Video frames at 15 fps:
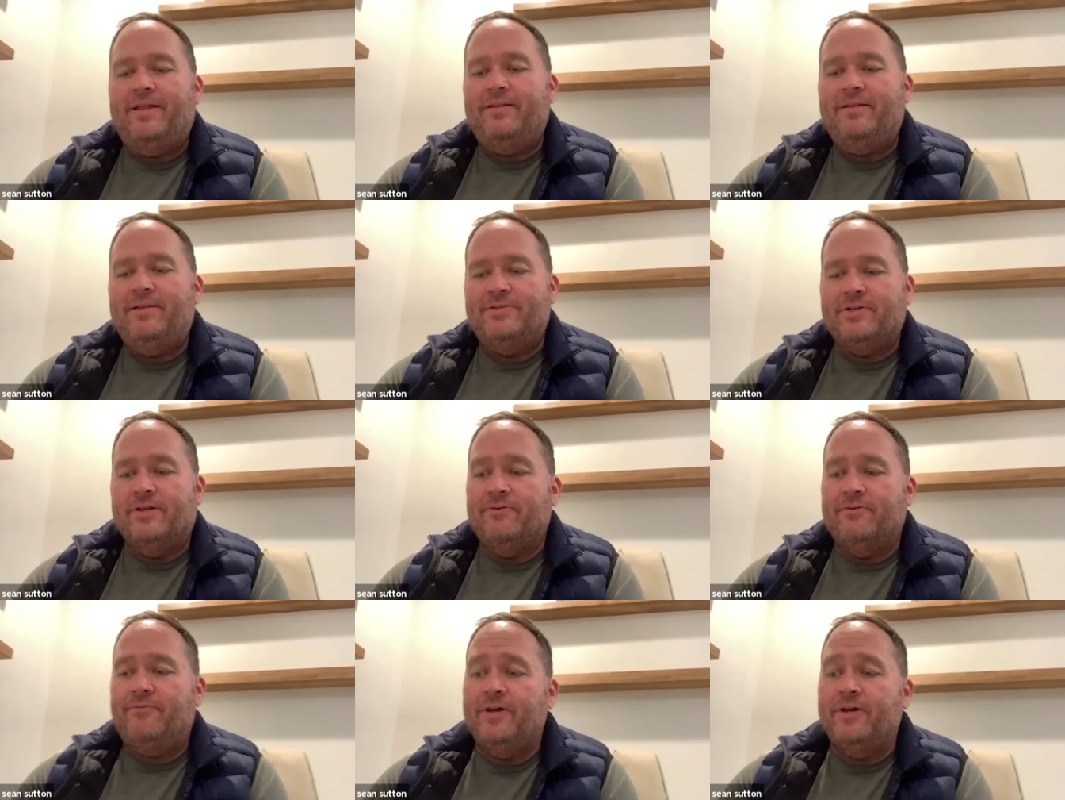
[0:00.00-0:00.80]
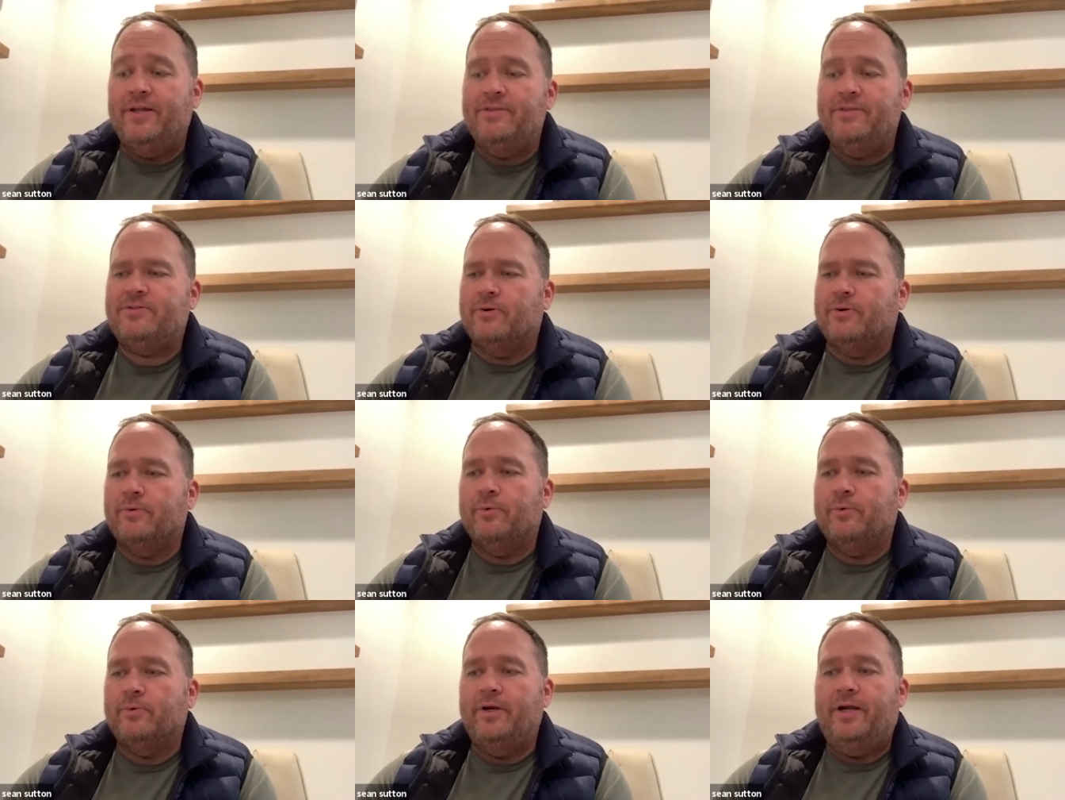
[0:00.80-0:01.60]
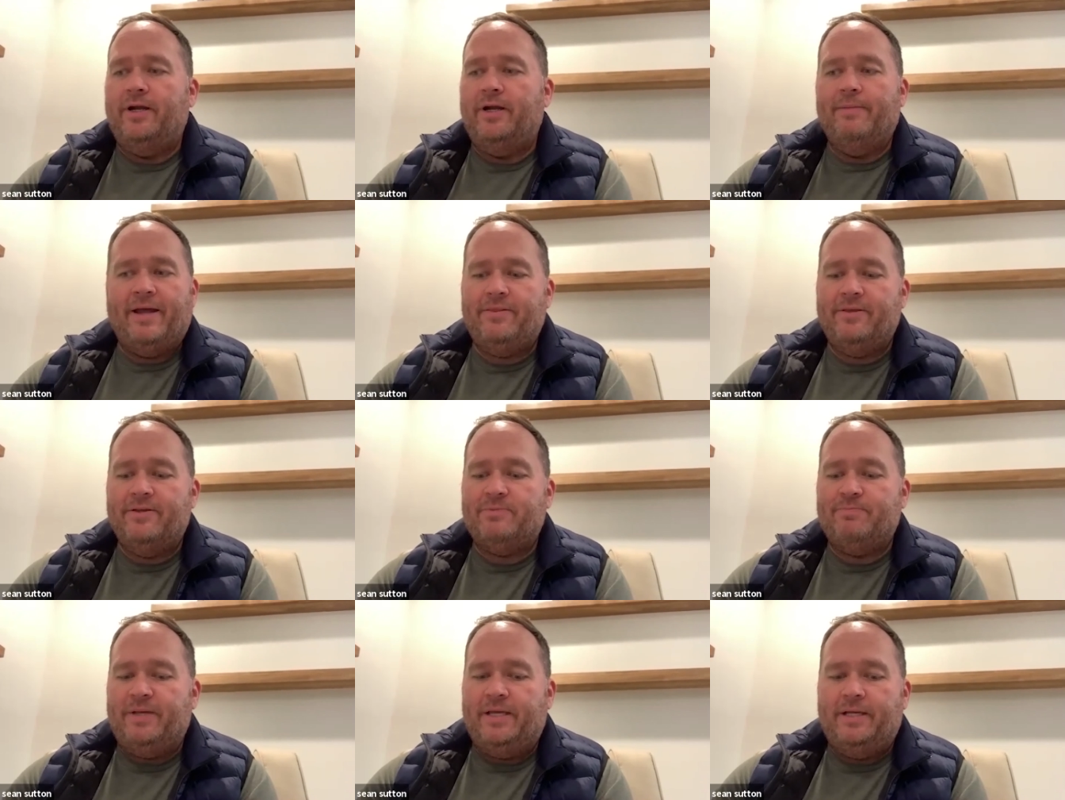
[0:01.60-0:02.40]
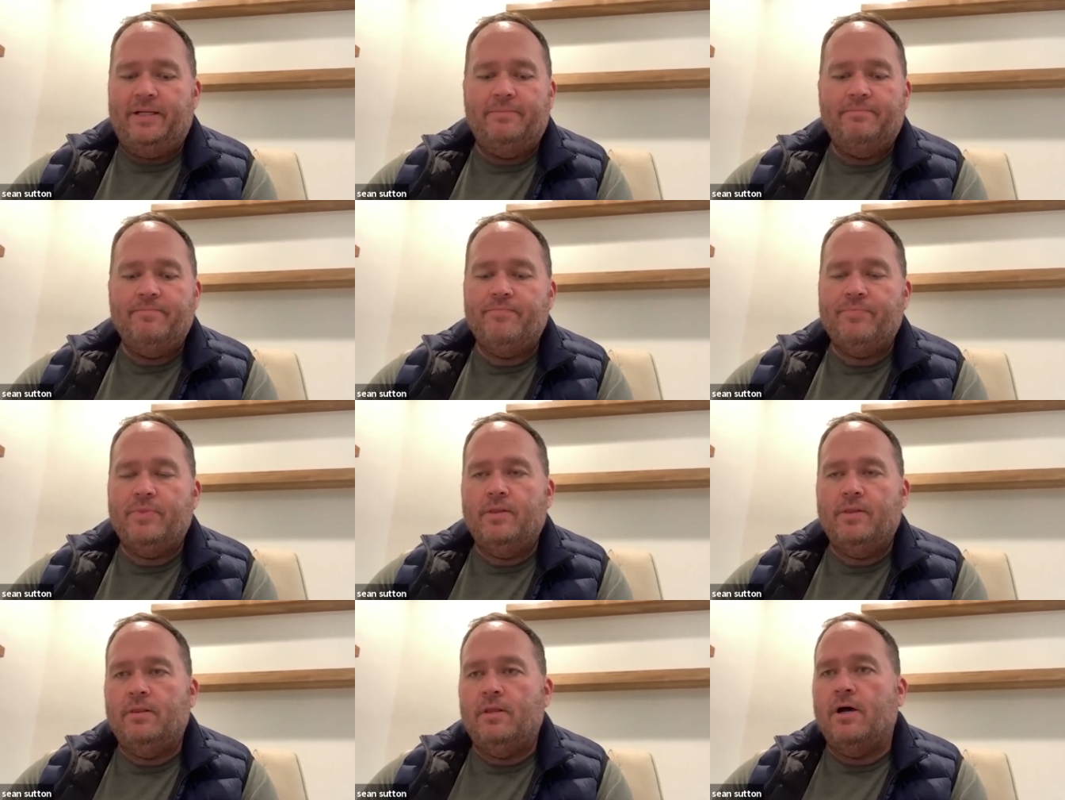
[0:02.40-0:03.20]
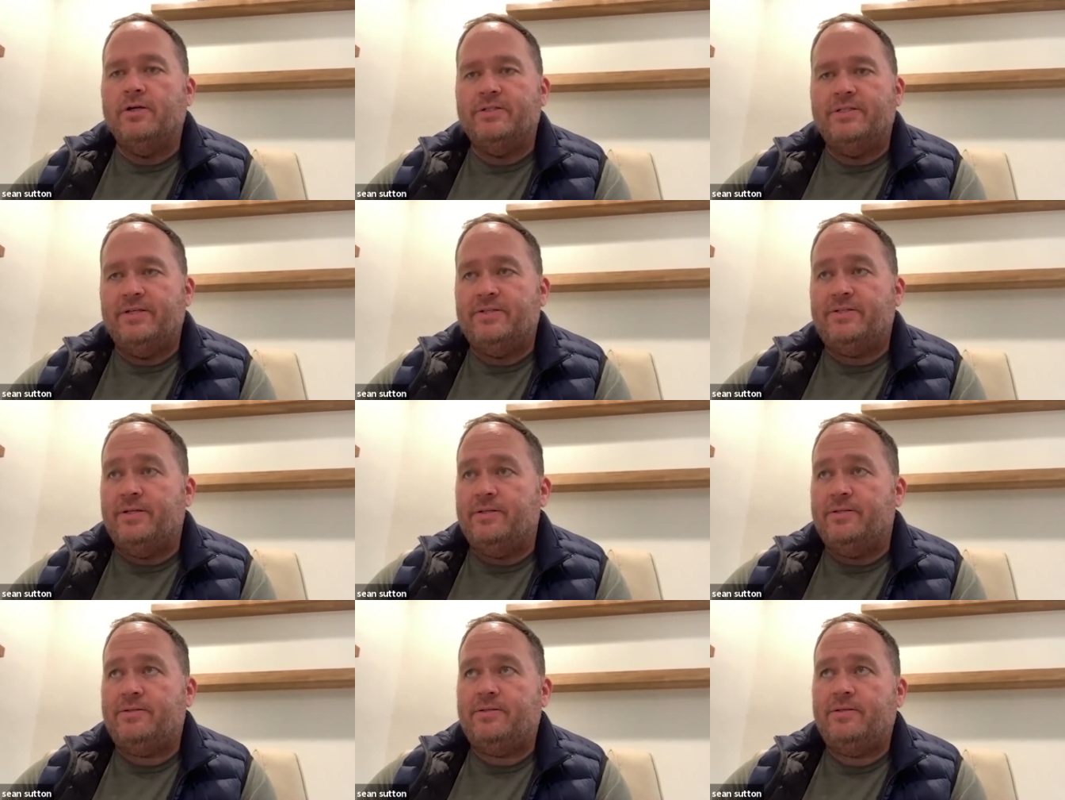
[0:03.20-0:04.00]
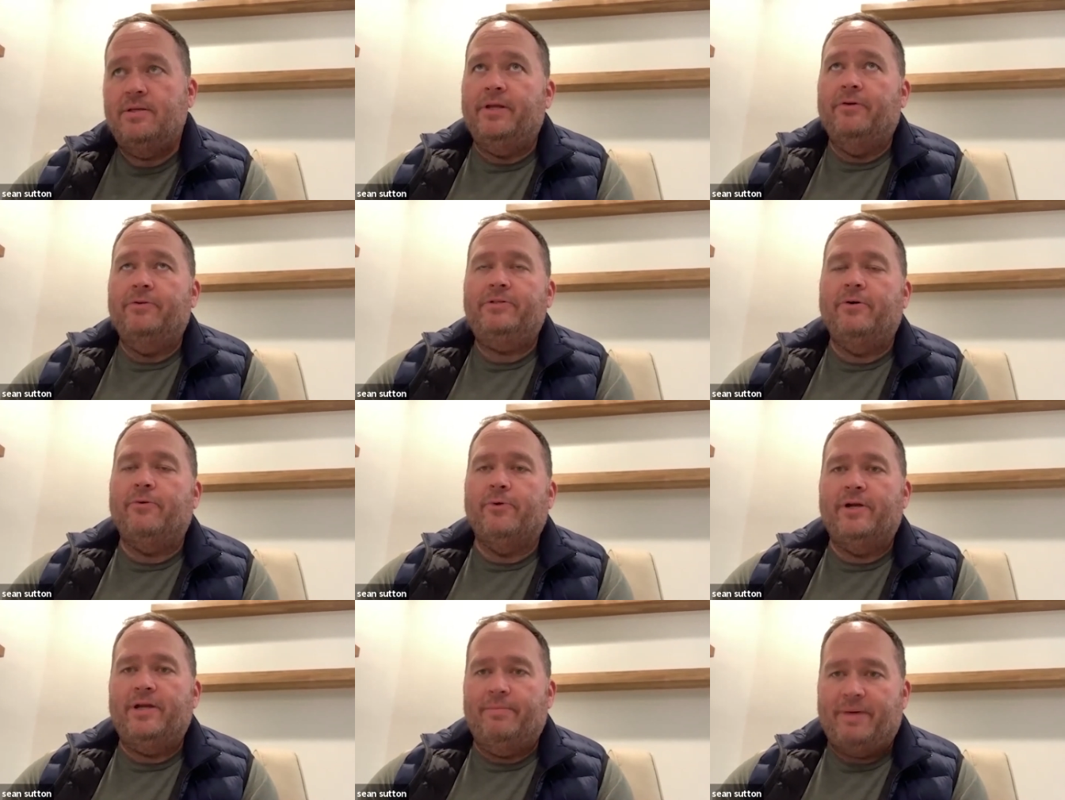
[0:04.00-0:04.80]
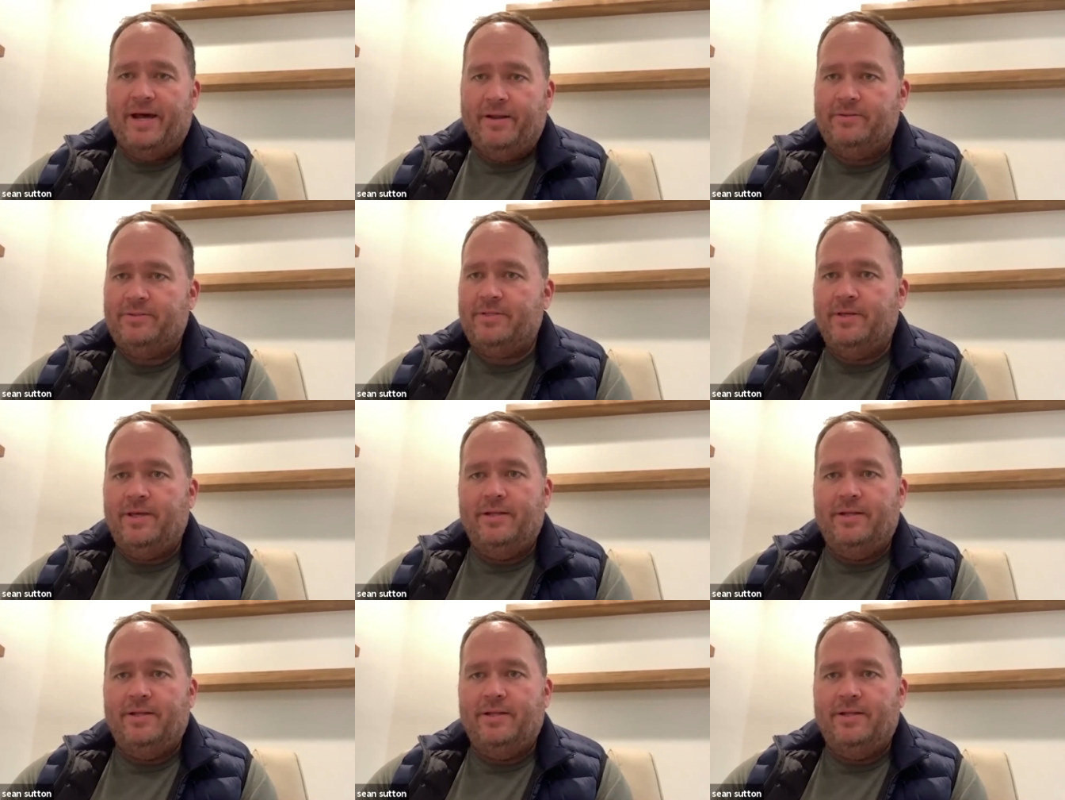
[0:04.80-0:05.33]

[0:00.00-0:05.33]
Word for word: that is on the fence or worried about this being long distance, you know, don't worry about it.